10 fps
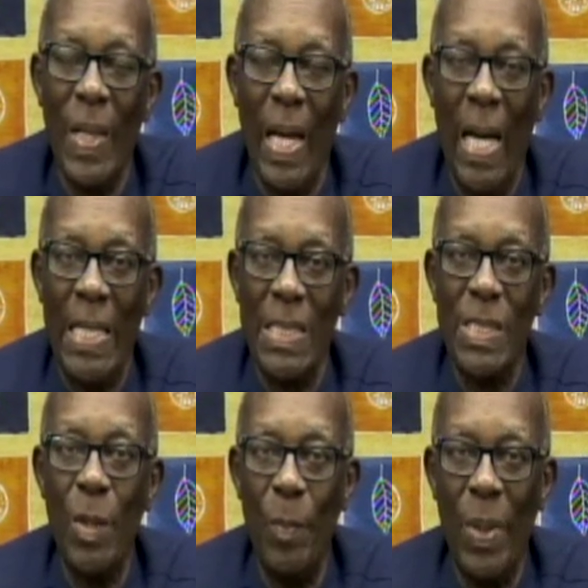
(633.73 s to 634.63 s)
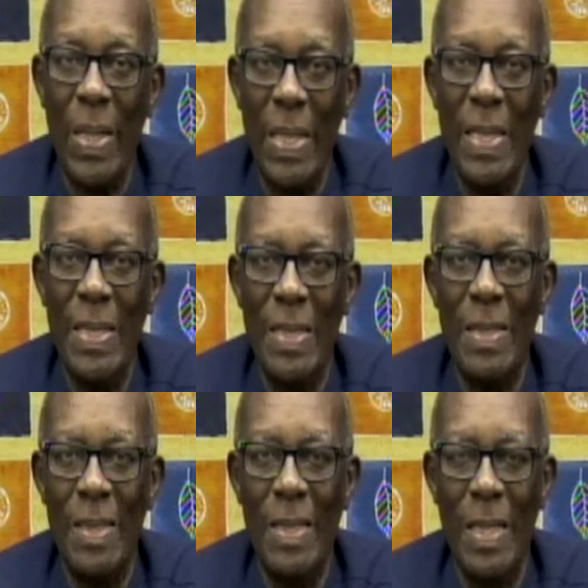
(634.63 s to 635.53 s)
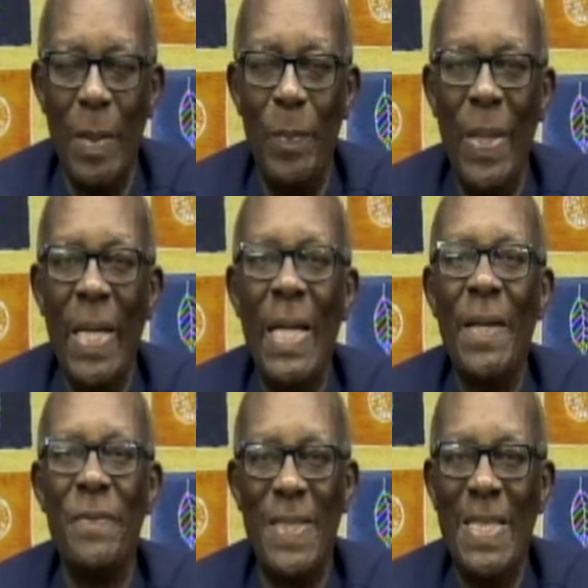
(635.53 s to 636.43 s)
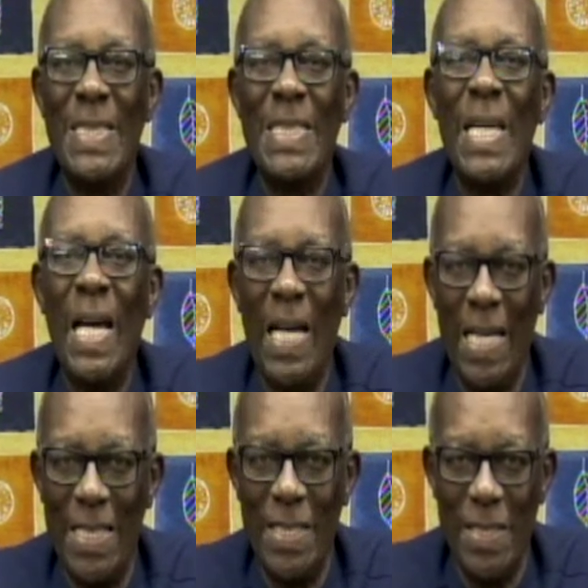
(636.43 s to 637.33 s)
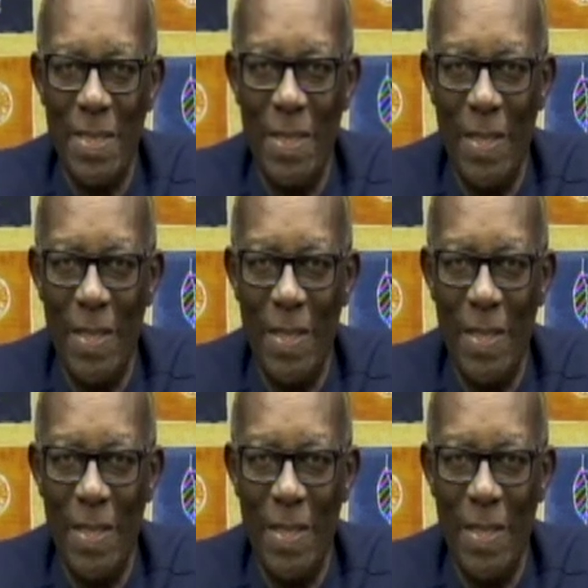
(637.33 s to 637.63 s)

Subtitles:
and somebody being left in charge